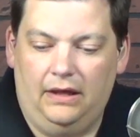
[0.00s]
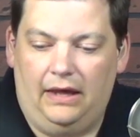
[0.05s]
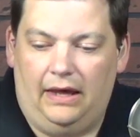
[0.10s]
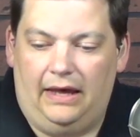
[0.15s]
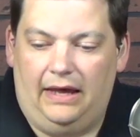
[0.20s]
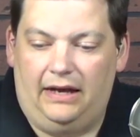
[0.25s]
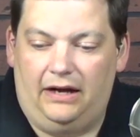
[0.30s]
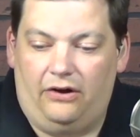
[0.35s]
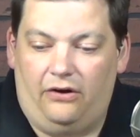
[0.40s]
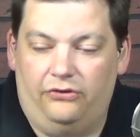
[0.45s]

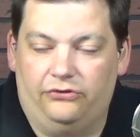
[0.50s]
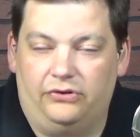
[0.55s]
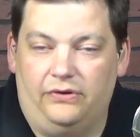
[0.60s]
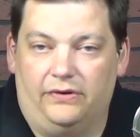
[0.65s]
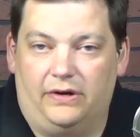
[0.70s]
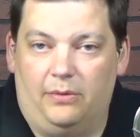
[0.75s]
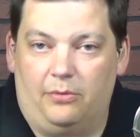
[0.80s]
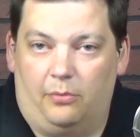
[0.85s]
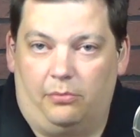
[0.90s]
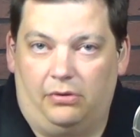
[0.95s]
And I also have
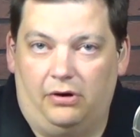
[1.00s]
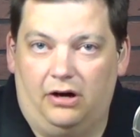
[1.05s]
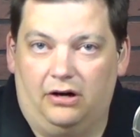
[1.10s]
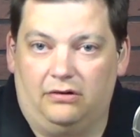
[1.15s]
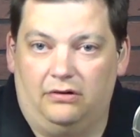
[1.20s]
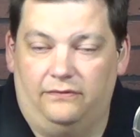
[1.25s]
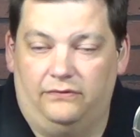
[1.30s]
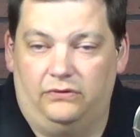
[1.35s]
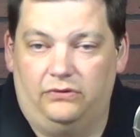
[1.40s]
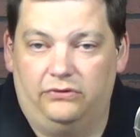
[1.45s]
a couple of product
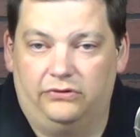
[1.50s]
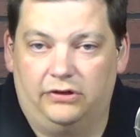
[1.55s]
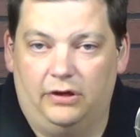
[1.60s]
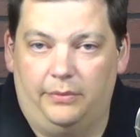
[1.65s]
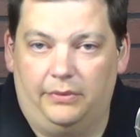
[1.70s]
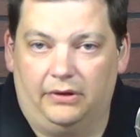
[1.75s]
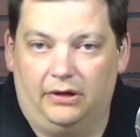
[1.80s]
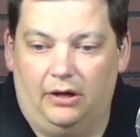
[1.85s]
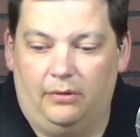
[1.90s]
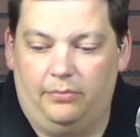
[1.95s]
reviews
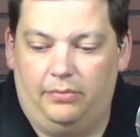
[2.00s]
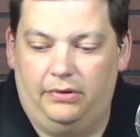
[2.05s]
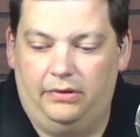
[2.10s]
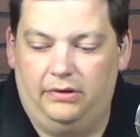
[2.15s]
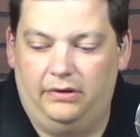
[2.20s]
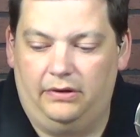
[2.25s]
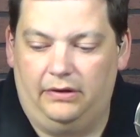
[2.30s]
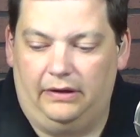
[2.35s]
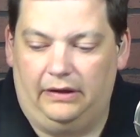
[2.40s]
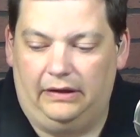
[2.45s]
coming up.
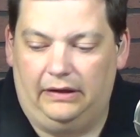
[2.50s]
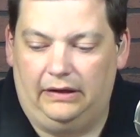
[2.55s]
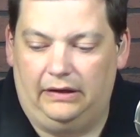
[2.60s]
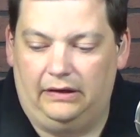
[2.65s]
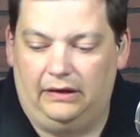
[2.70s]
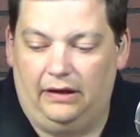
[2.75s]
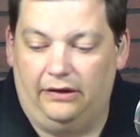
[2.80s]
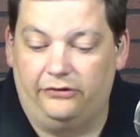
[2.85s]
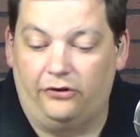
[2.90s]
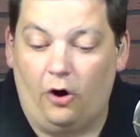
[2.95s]

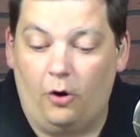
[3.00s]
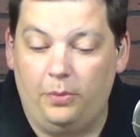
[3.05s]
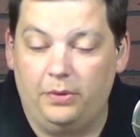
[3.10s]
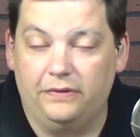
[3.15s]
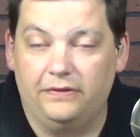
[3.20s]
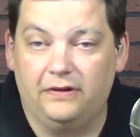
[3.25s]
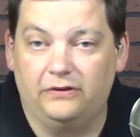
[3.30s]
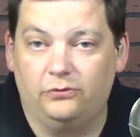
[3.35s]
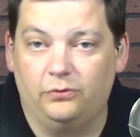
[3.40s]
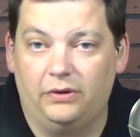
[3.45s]
And I was
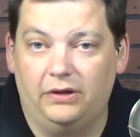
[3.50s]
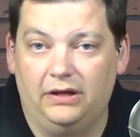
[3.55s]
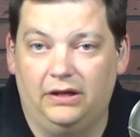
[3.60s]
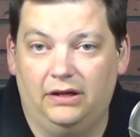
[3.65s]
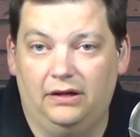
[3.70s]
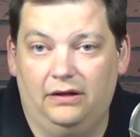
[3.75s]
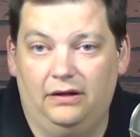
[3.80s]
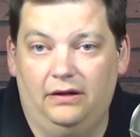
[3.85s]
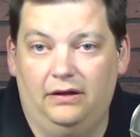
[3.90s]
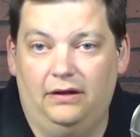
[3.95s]
hoping this
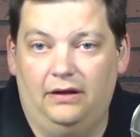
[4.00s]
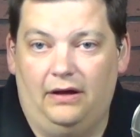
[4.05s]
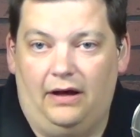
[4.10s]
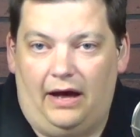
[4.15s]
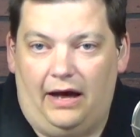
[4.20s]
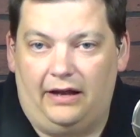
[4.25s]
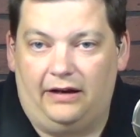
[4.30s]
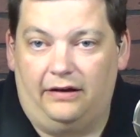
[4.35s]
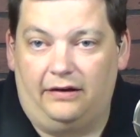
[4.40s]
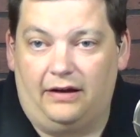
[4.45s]
week,
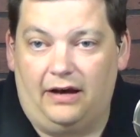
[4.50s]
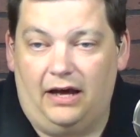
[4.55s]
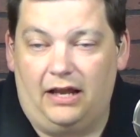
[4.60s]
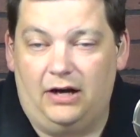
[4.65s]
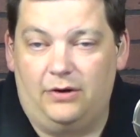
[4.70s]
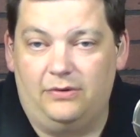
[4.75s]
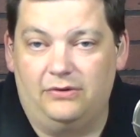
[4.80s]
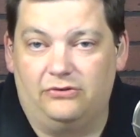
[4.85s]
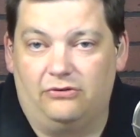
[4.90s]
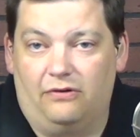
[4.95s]
I'd kind
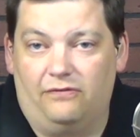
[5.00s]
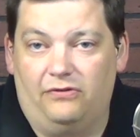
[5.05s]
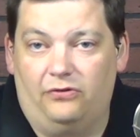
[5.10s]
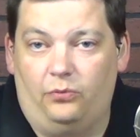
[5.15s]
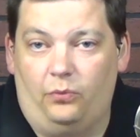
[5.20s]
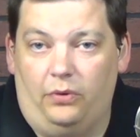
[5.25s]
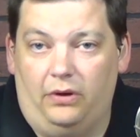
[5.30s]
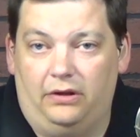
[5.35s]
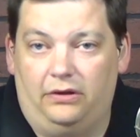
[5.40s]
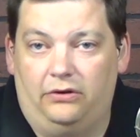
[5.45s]
of reserved this
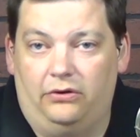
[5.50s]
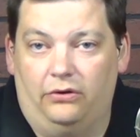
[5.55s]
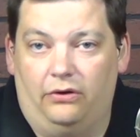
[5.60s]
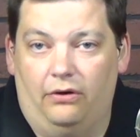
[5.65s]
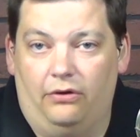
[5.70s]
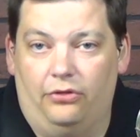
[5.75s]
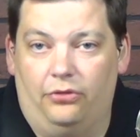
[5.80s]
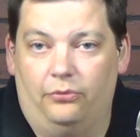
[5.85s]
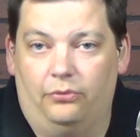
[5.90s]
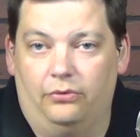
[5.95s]
week to
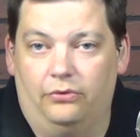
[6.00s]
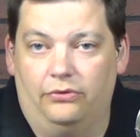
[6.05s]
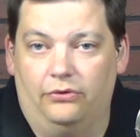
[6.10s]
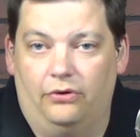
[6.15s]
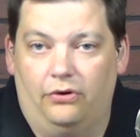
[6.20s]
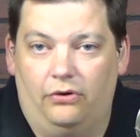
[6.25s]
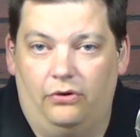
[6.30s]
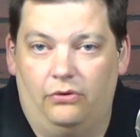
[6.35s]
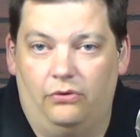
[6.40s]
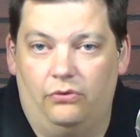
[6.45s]
go through the
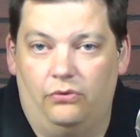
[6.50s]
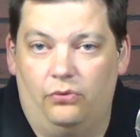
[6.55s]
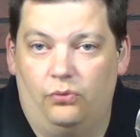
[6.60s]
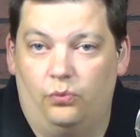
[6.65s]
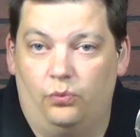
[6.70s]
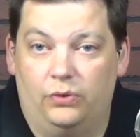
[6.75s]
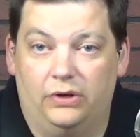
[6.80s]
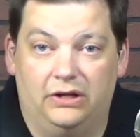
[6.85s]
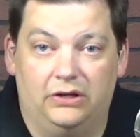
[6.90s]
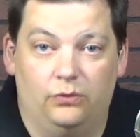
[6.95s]
whole
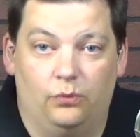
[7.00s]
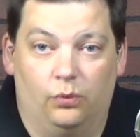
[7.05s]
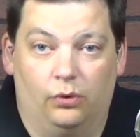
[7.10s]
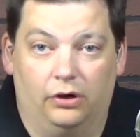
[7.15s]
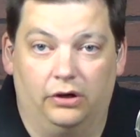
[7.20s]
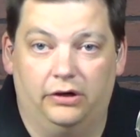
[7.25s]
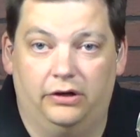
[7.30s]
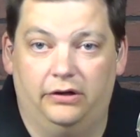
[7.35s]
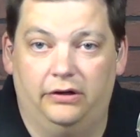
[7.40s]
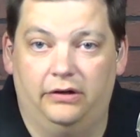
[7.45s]

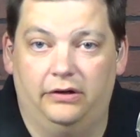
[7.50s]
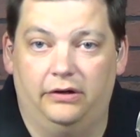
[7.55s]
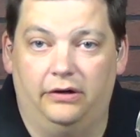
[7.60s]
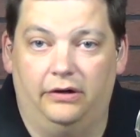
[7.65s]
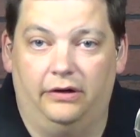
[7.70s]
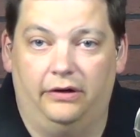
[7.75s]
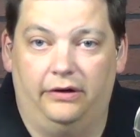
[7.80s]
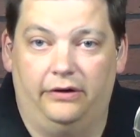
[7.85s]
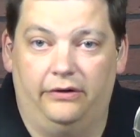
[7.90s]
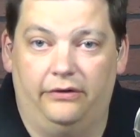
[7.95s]
rework
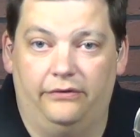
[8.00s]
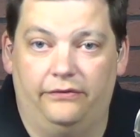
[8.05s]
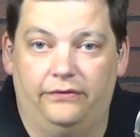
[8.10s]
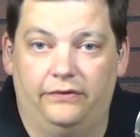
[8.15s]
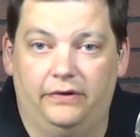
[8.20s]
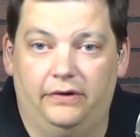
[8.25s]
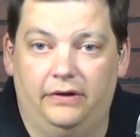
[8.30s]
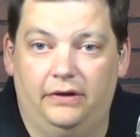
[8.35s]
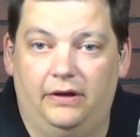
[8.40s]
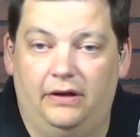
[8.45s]
of
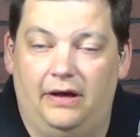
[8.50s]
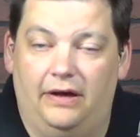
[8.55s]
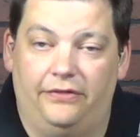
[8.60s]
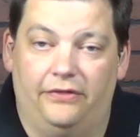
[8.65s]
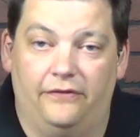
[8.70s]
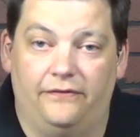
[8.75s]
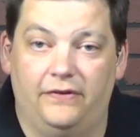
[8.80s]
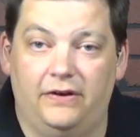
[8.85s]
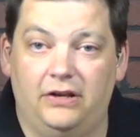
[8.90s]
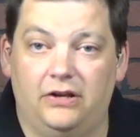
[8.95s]

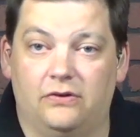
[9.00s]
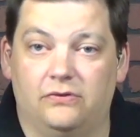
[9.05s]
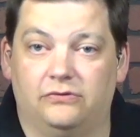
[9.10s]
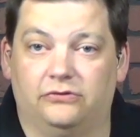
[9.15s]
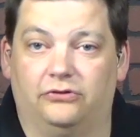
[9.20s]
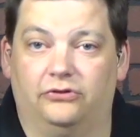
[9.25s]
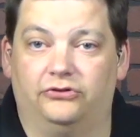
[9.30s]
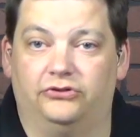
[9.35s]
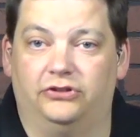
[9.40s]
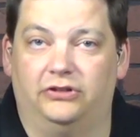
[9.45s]
the video
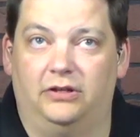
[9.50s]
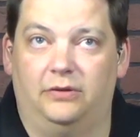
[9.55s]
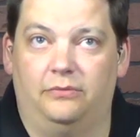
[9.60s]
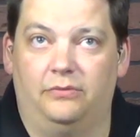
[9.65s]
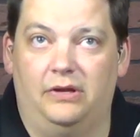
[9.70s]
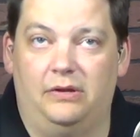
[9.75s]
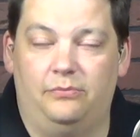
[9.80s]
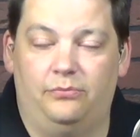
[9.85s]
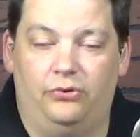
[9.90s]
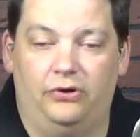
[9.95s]
insertion
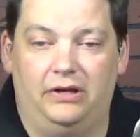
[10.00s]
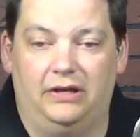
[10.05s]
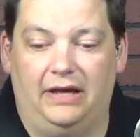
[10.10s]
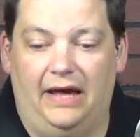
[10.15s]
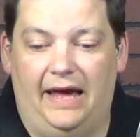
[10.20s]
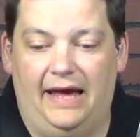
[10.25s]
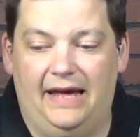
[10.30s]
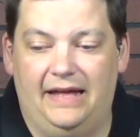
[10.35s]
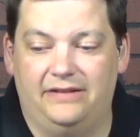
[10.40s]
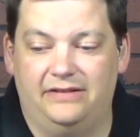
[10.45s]
and putting
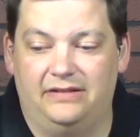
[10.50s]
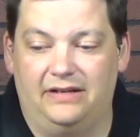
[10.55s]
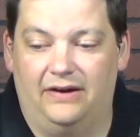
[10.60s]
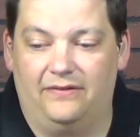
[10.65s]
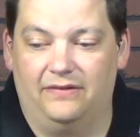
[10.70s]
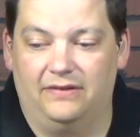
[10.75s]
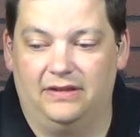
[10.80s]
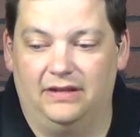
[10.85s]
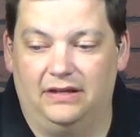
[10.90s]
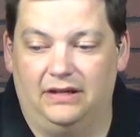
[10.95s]
ads and
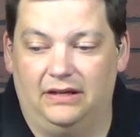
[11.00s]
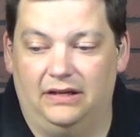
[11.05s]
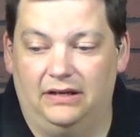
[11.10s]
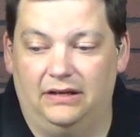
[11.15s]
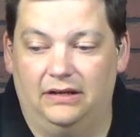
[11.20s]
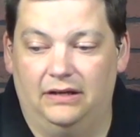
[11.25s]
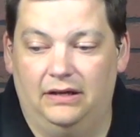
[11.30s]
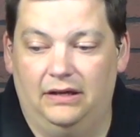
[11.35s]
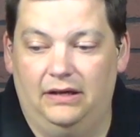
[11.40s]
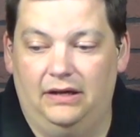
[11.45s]
everything
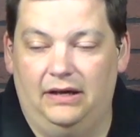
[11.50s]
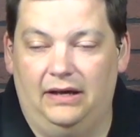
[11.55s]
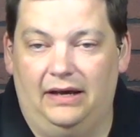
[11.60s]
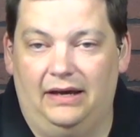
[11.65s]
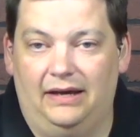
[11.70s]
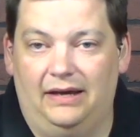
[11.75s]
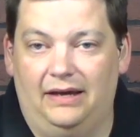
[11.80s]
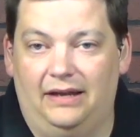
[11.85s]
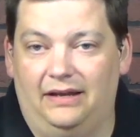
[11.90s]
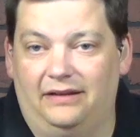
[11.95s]
in,
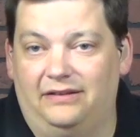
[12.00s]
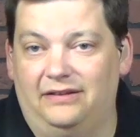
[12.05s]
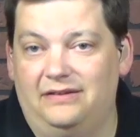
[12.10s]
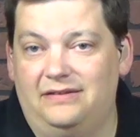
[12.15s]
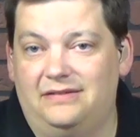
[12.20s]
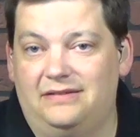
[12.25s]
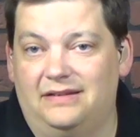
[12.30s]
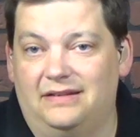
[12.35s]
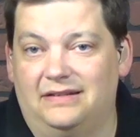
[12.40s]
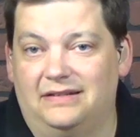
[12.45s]
and it
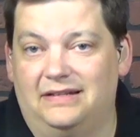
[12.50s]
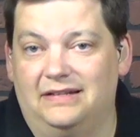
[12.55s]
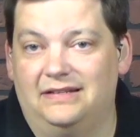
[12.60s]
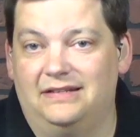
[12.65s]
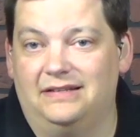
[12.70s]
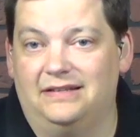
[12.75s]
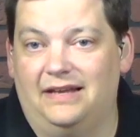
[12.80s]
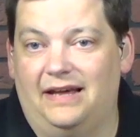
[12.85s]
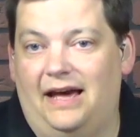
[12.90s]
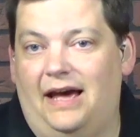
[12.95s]
just
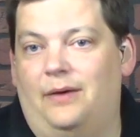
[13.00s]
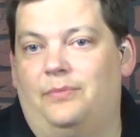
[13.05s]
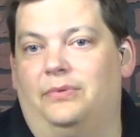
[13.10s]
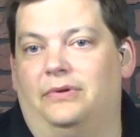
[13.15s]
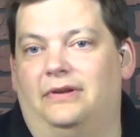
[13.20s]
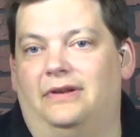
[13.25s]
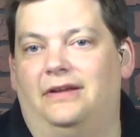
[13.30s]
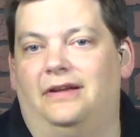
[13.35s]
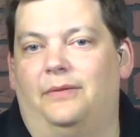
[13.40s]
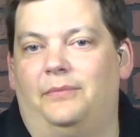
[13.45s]
didn't
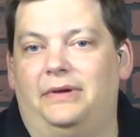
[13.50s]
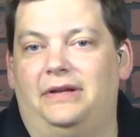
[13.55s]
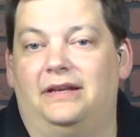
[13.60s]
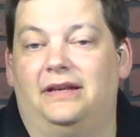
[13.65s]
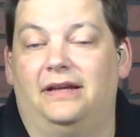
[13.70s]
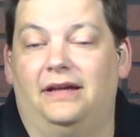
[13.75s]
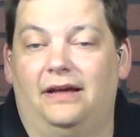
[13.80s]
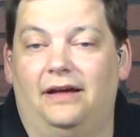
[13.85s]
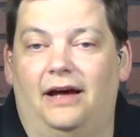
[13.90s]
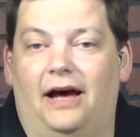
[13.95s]
happen. I mean,
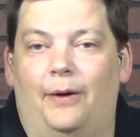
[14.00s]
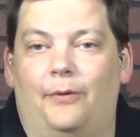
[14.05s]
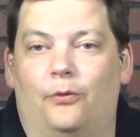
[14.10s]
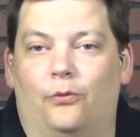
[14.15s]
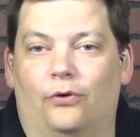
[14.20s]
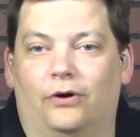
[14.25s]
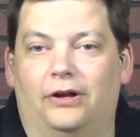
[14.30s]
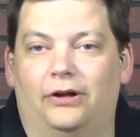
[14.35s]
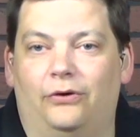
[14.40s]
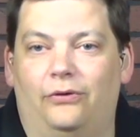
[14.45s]
I've been
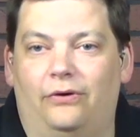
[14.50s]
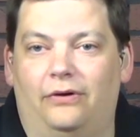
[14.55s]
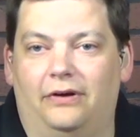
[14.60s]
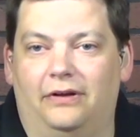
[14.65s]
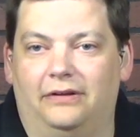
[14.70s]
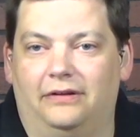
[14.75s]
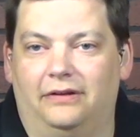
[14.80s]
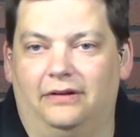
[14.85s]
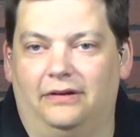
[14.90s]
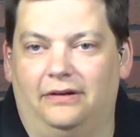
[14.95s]
working on
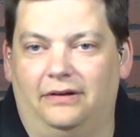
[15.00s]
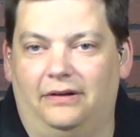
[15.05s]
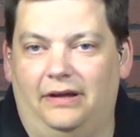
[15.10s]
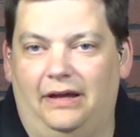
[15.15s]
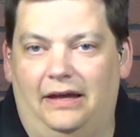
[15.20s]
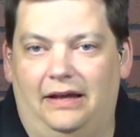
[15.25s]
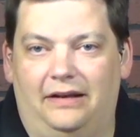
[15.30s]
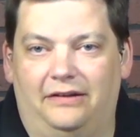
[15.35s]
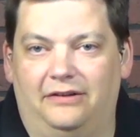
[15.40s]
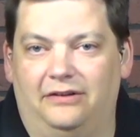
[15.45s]
it,
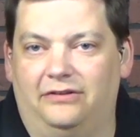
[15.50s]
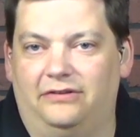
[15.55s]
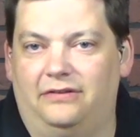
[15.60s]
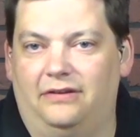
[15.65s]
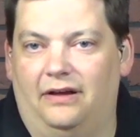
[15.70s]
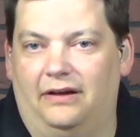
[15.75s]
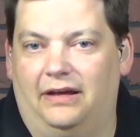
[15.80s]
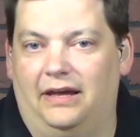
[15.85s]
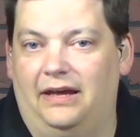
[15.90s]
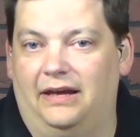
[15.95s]
and
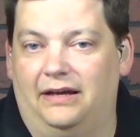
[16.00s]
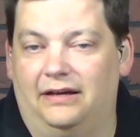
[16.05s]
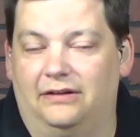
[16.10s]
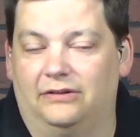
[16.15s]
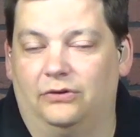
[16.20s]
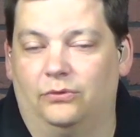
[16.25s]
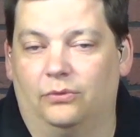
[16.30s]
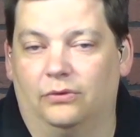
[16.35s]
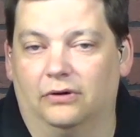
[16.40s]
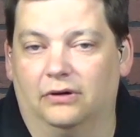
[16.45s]
I can't get it
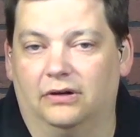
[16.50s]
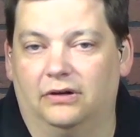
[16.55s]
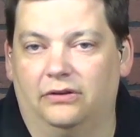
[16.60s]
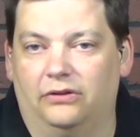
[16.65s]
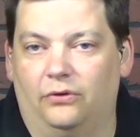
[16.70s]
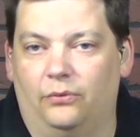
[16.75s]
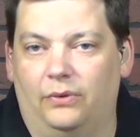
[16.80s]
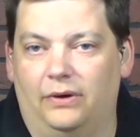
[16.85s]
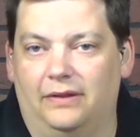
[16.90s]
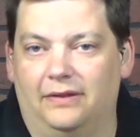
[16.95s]
to work
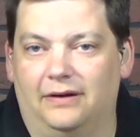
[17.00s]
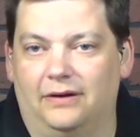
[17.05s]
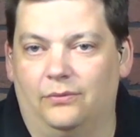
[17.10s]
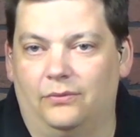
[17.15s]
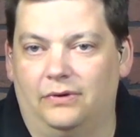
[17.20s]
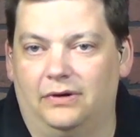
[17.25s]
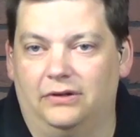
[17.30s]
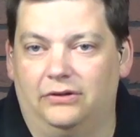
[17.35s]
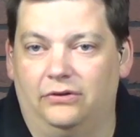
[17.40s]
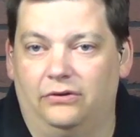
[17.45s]
the way that I
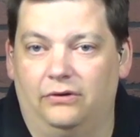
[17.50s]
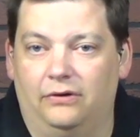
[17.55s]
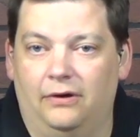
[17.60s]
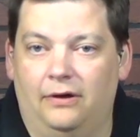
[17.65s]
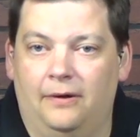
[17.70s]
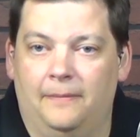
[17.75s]
wanted to.